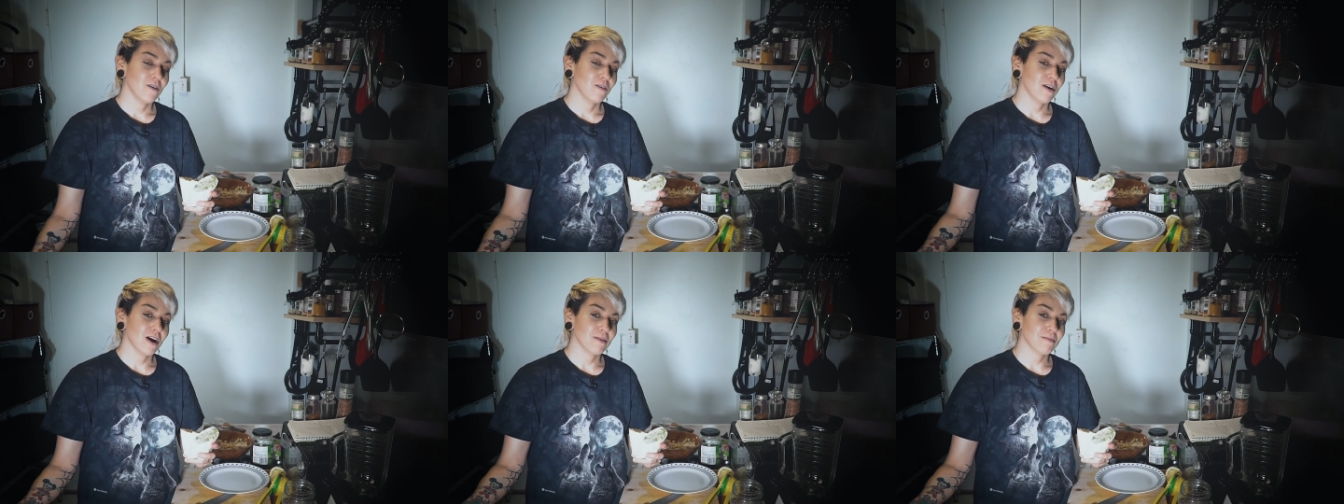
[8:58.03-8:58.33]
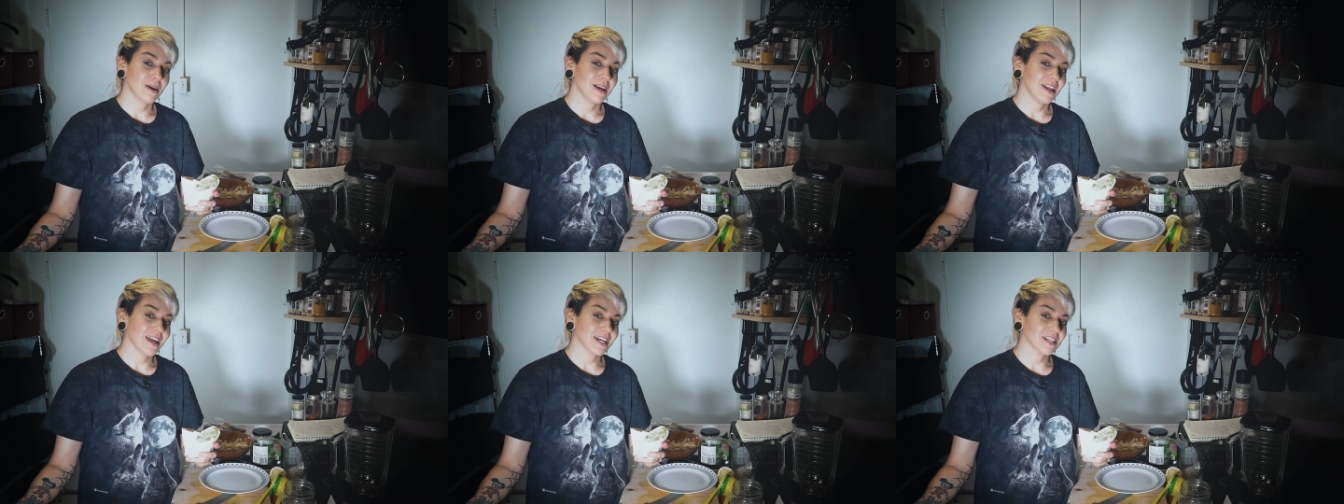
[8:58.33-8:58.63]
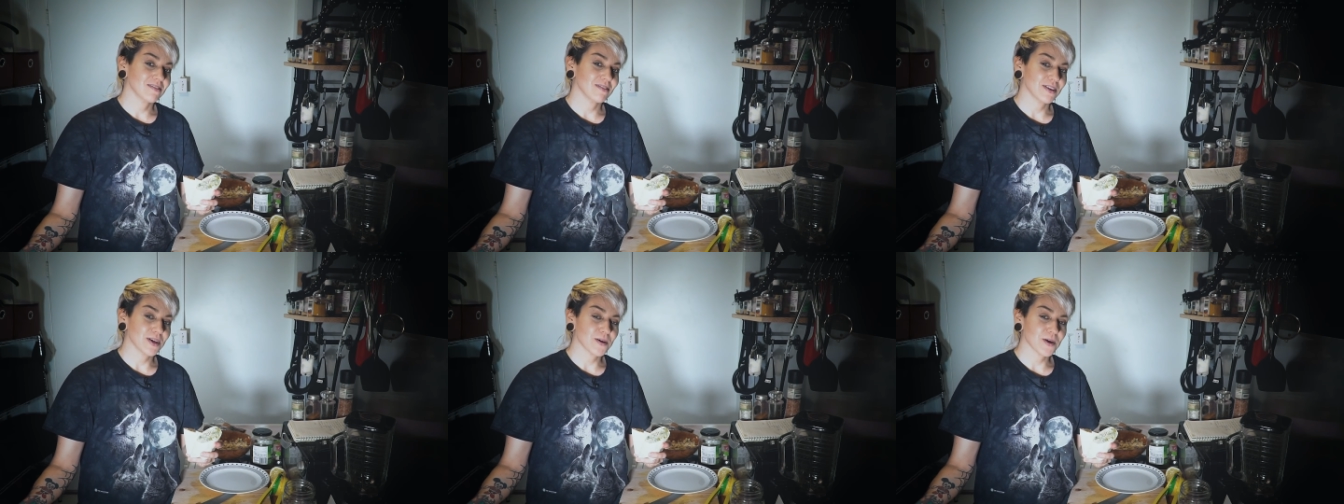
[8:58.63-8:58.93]
when my
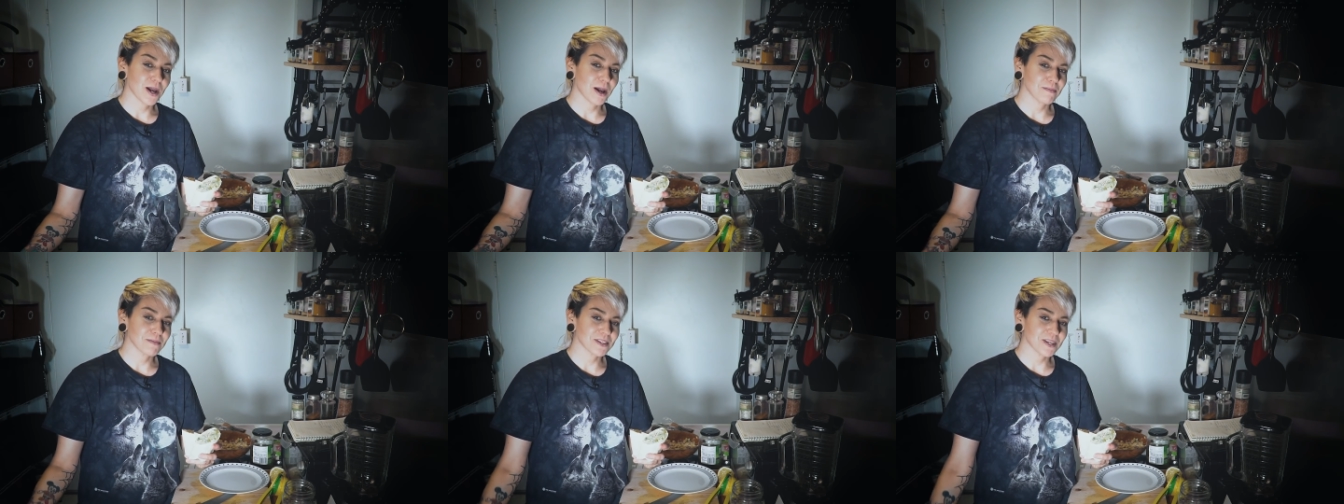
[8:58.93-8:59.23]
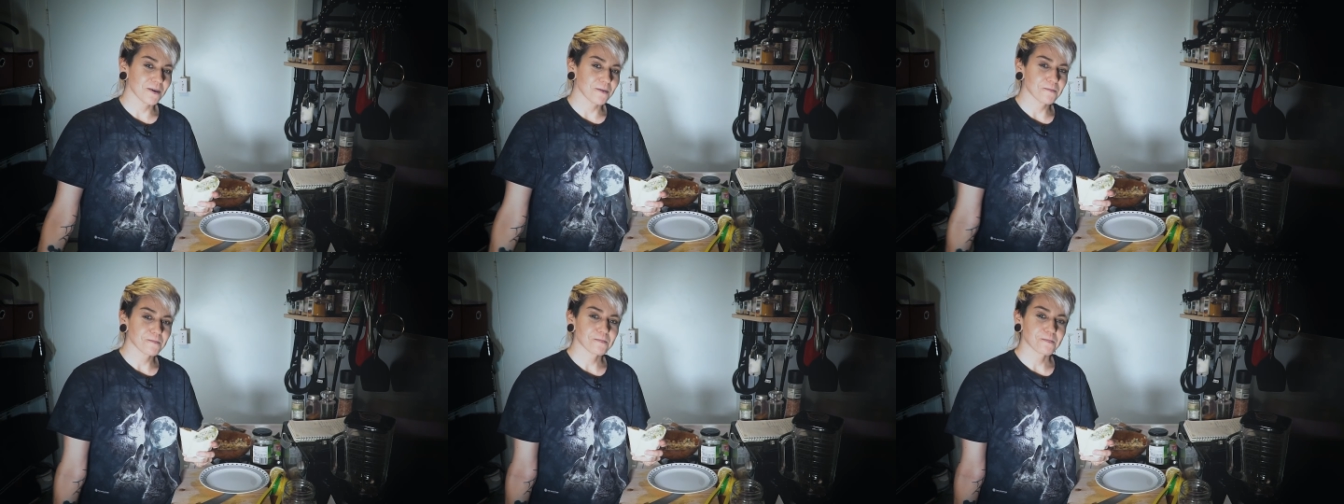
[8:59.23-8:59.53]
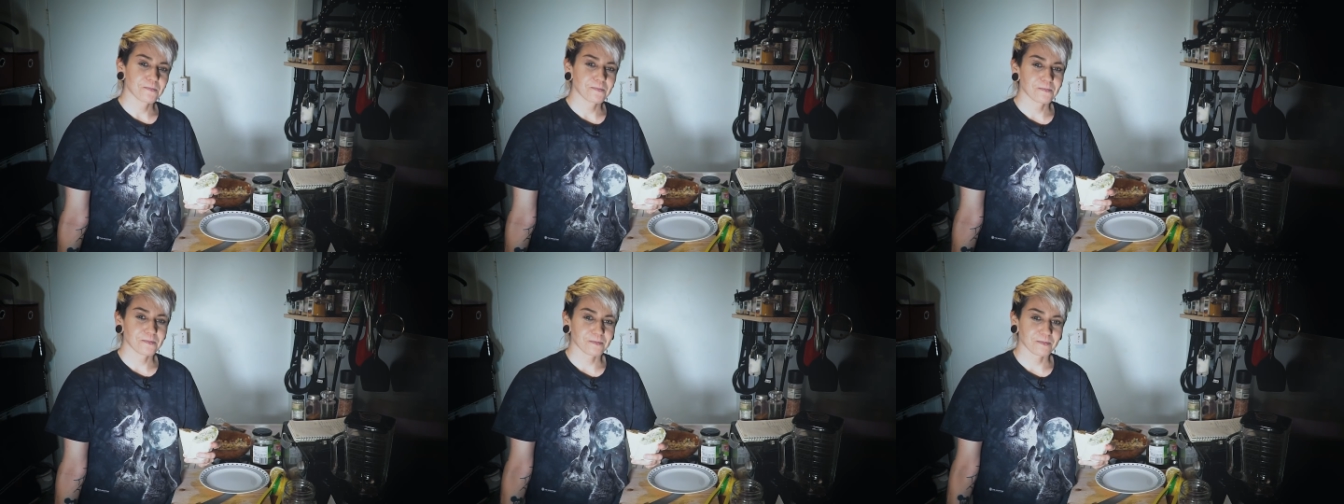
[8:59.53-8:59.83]
next video comes out.
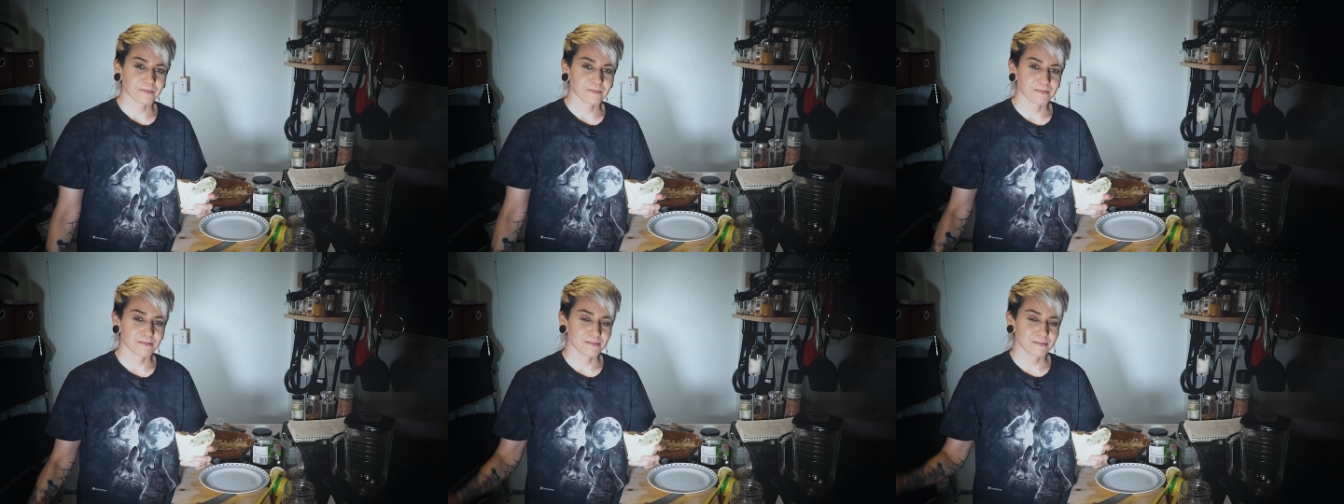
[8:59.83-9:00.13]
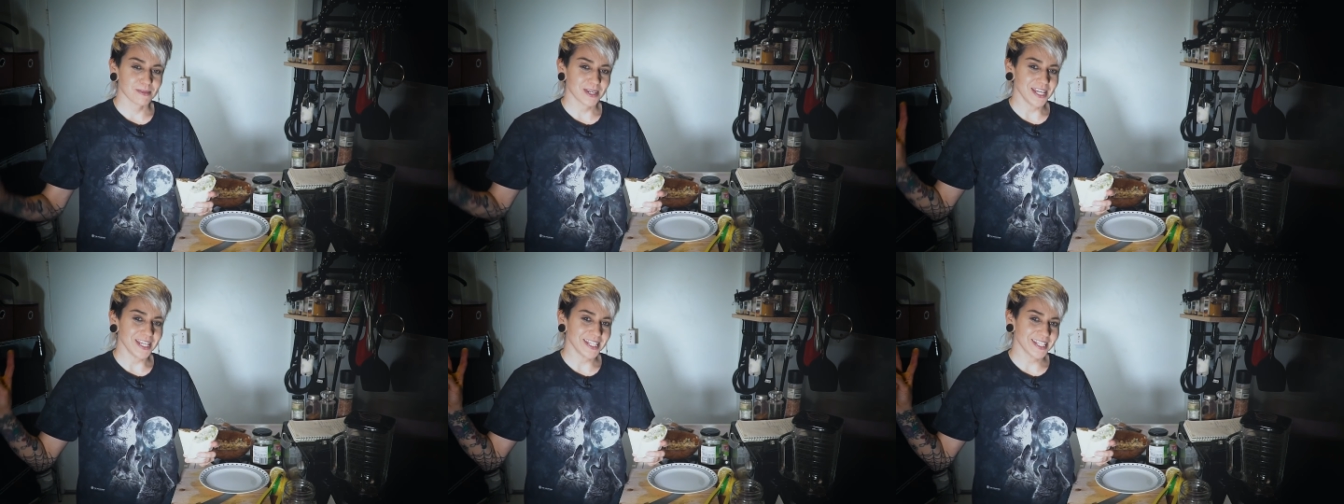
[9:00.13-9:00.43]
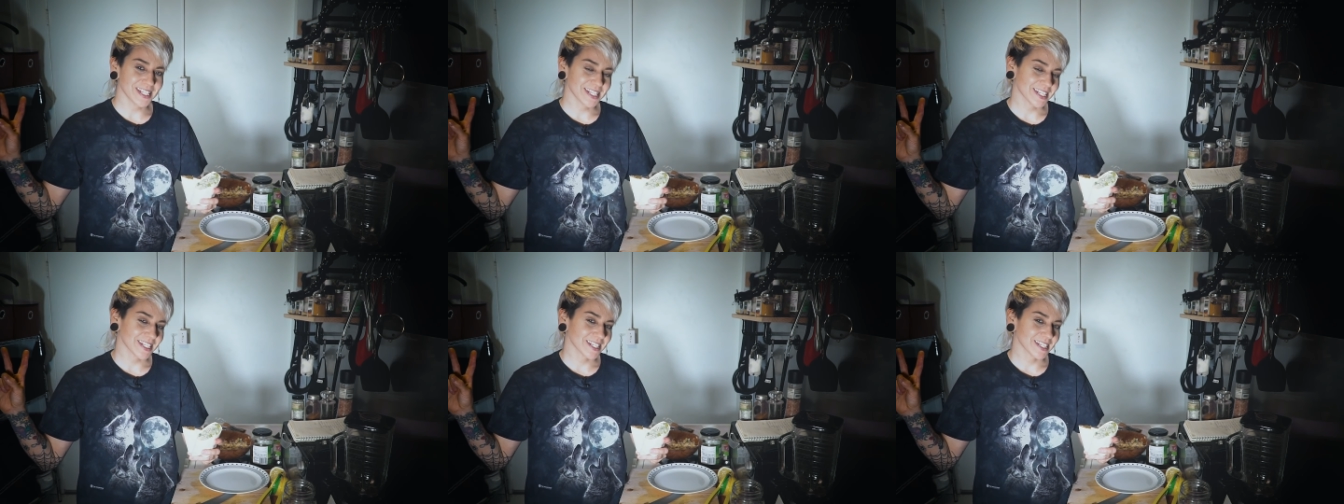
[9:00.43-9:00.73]

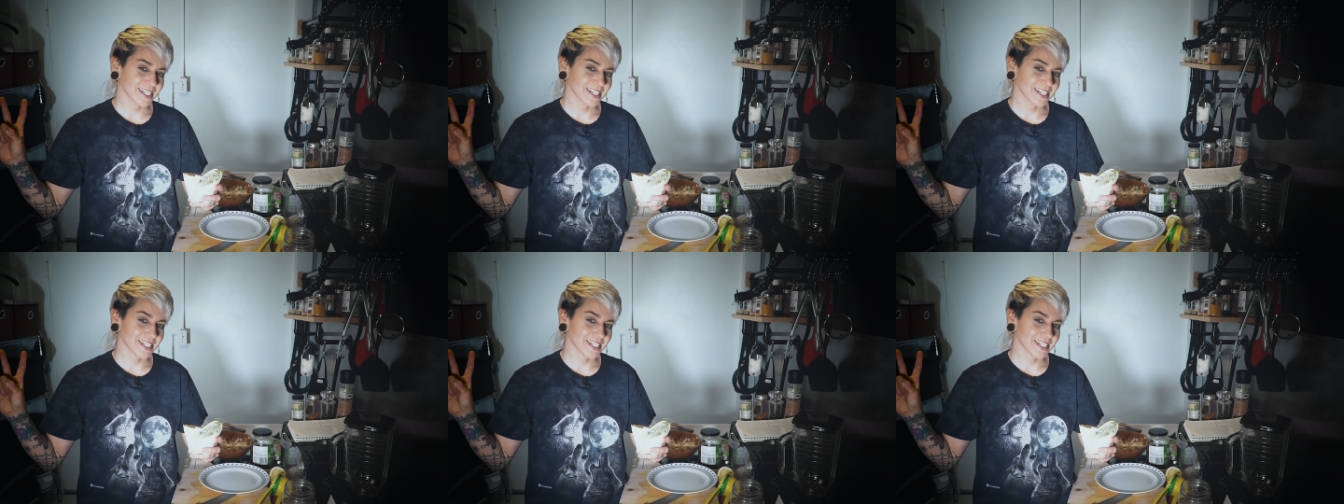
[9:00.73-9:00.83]
Peace.